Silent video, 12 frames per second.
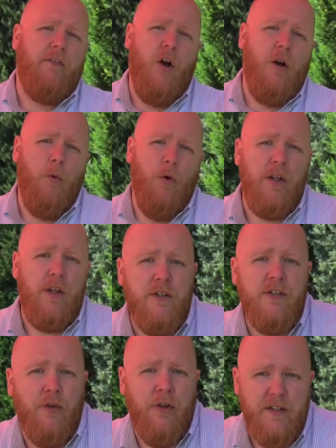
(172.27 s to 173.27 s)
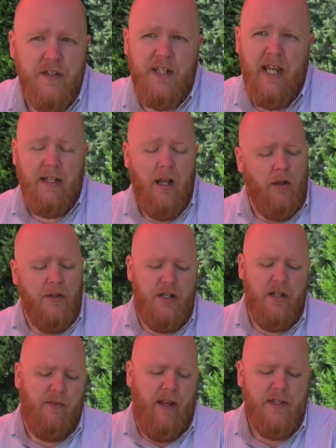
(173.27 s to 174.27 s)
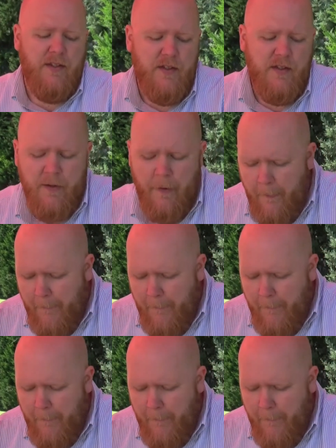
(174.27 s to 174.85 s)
far more useful as technology advances.